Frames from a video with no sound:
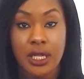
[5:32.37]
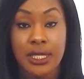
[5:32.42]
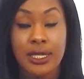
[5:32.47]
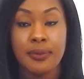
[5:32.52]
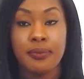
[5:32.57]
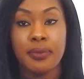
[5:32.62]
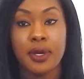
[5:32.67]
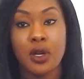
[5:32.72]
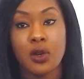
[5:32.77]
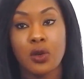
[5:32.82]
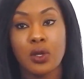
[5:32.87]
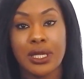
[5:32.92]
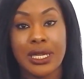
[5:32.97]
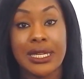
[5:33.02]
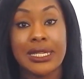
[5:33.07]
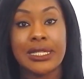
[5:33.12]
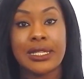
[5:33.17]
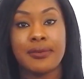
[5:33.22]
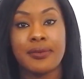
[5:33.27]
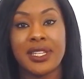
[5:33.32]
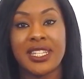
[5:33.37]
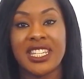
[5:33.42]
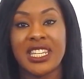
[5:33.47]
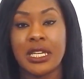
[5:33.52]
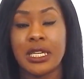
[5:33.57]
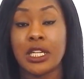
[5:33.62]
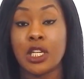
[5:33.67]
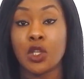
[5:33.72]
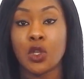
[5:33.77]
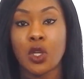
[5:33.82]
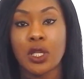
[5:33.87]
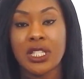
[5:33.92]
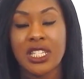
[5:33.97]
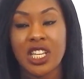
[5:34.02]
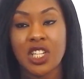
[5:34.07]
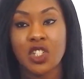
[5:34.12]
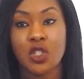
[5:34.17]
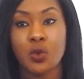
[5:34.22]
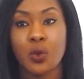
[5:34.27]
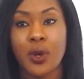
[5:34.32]
and to build intimacy in a
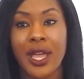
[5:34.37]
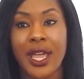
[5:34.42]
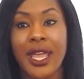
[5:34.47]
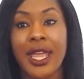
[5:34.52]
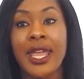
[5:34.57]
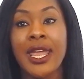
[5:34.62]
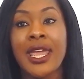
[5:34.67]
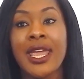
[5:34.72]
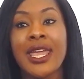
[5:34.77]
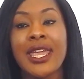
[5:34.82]
non-sexual way